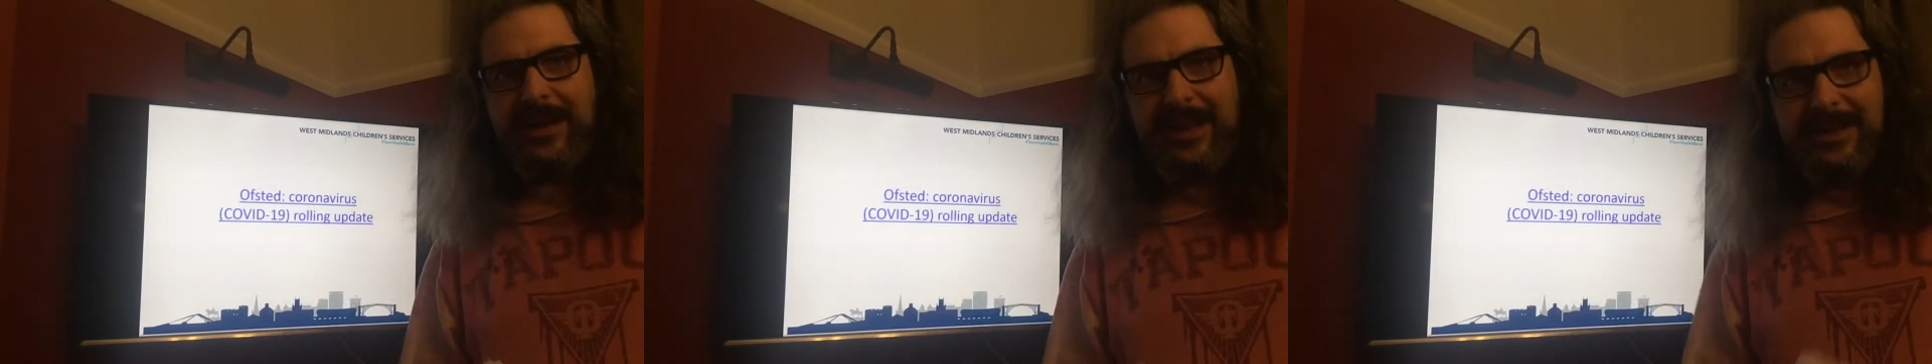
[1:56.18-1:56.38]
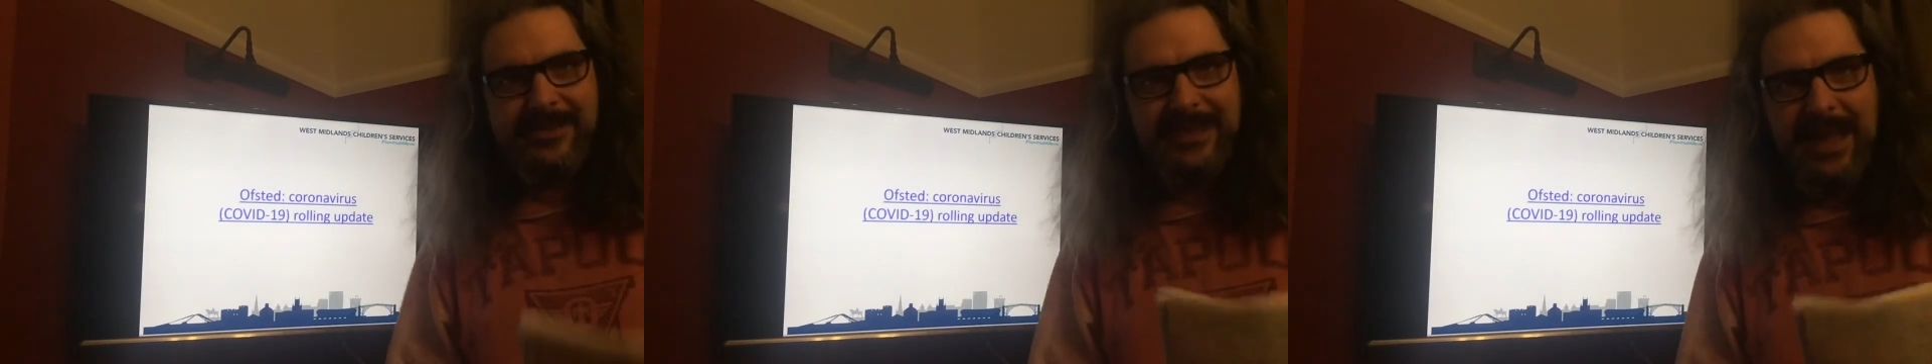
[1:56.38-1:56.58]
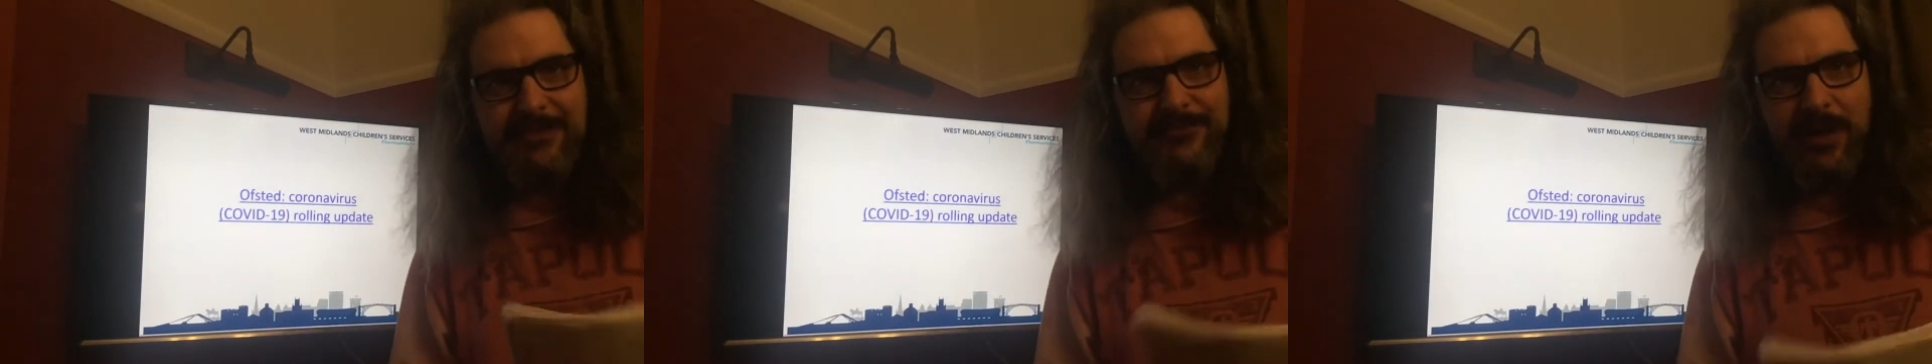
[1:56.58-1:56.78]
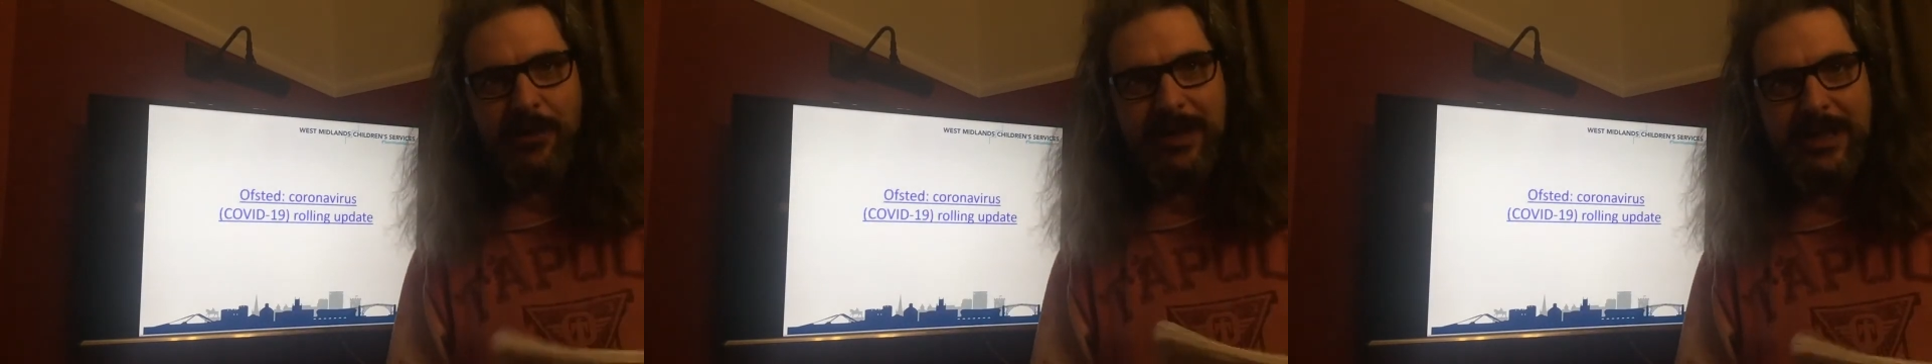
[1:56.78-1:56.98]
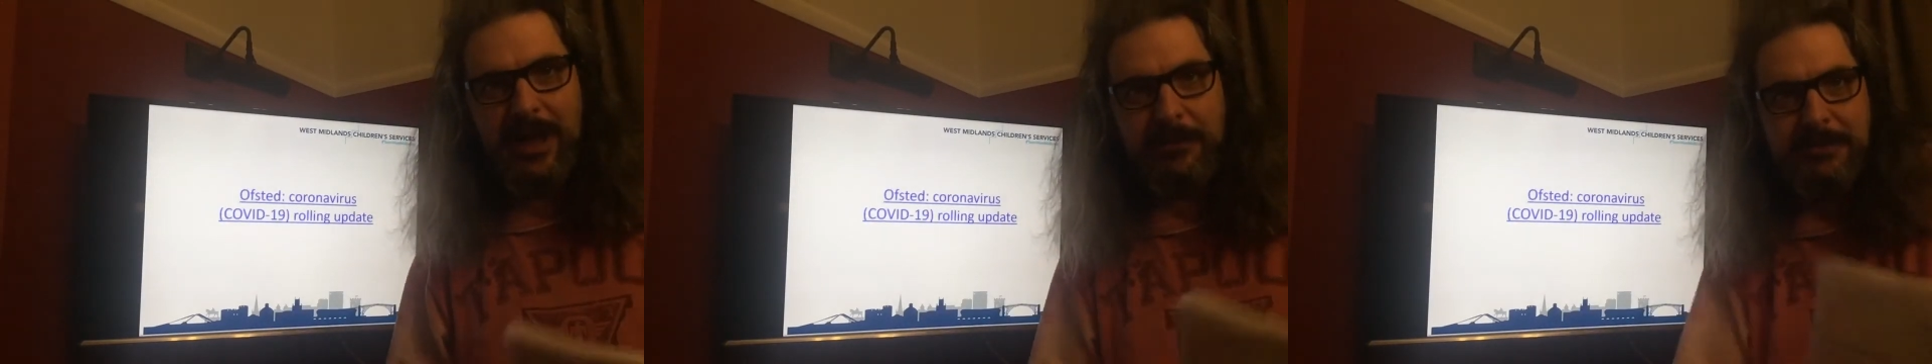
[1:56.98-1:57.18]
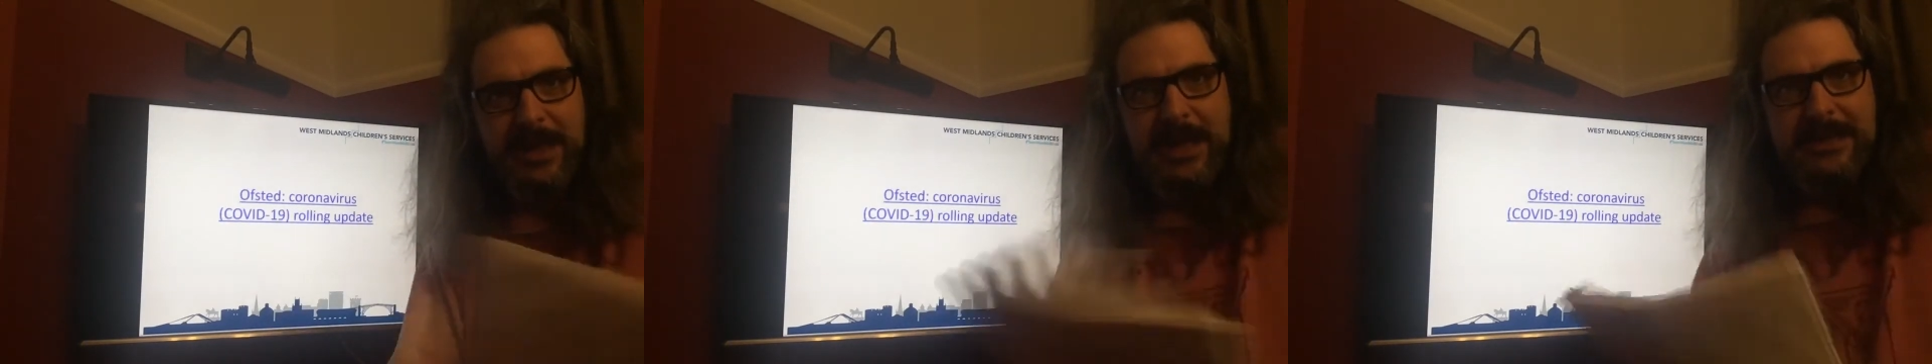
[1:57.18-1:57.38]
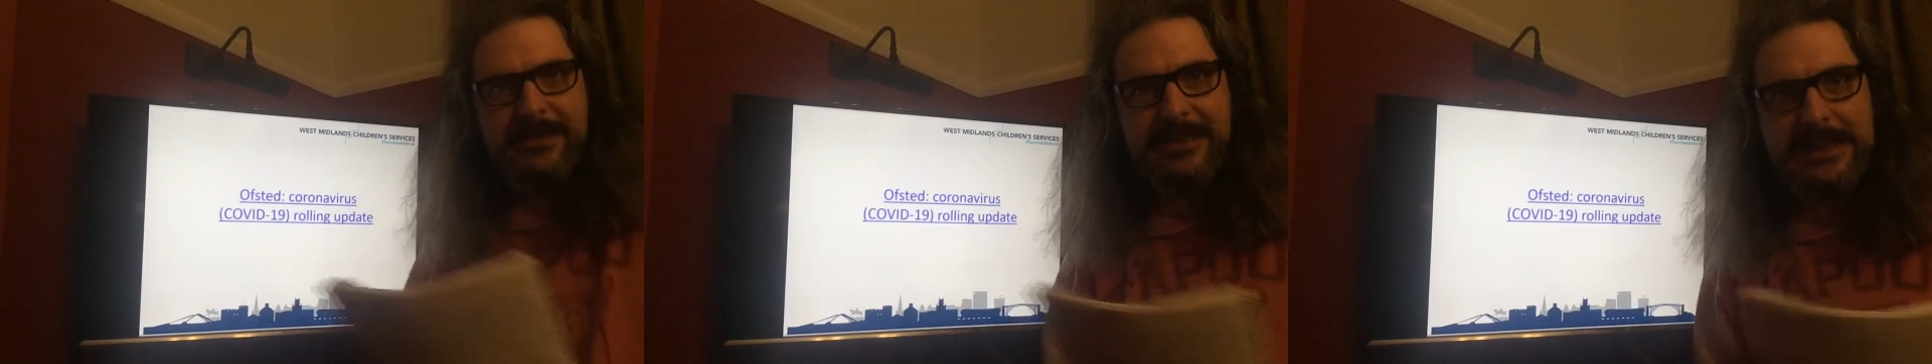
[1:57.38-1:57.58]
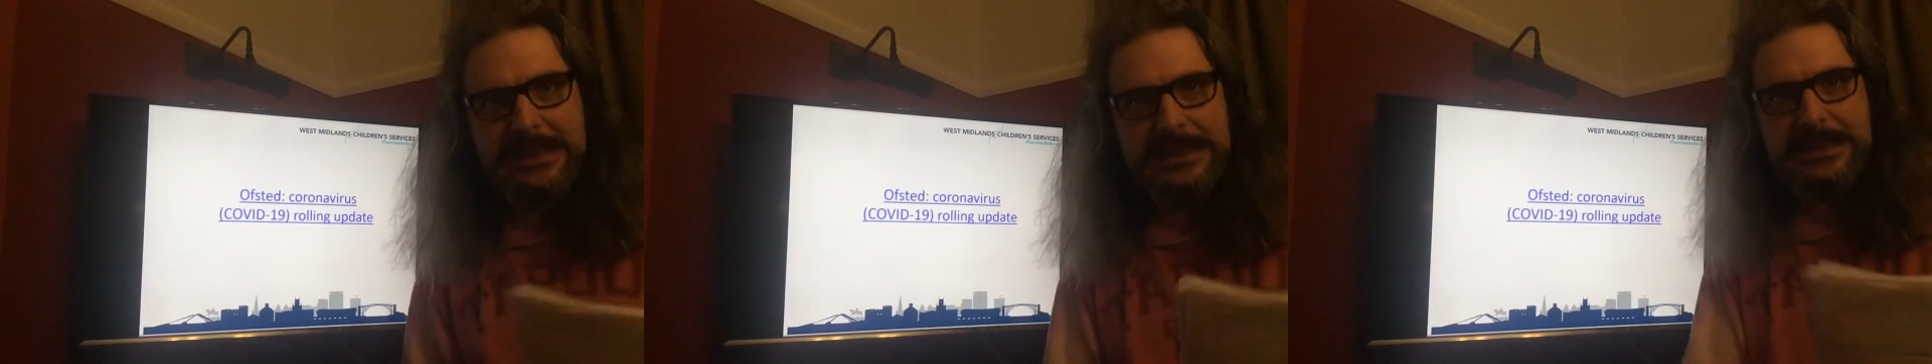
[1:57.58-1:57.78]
It's their rolling update.